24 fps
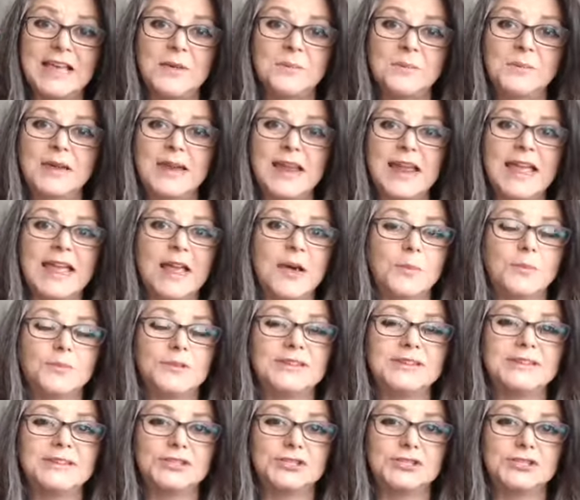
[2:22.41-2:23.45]
but I help
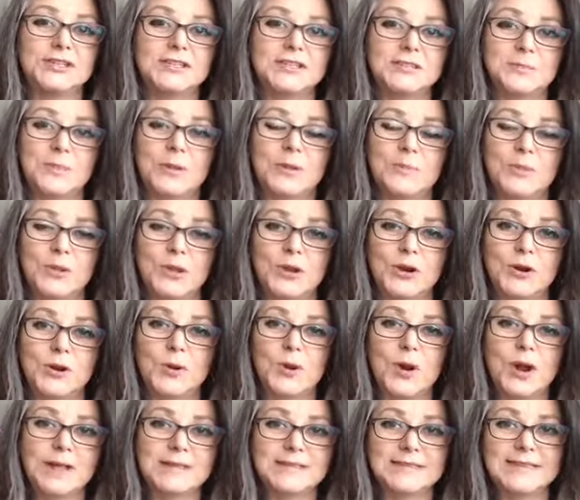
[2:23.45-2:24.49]
Indigenous people
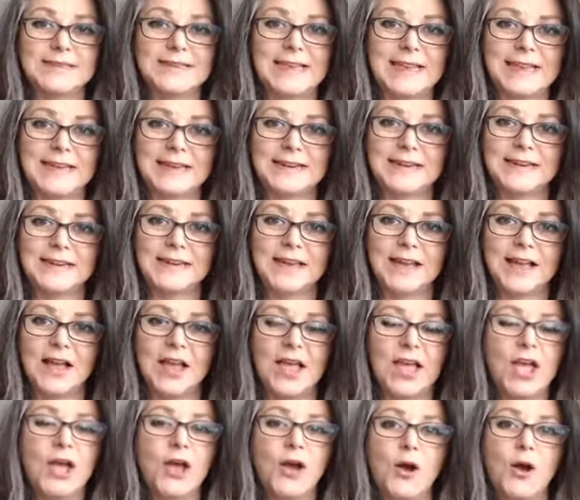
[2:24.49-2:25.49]
across Canada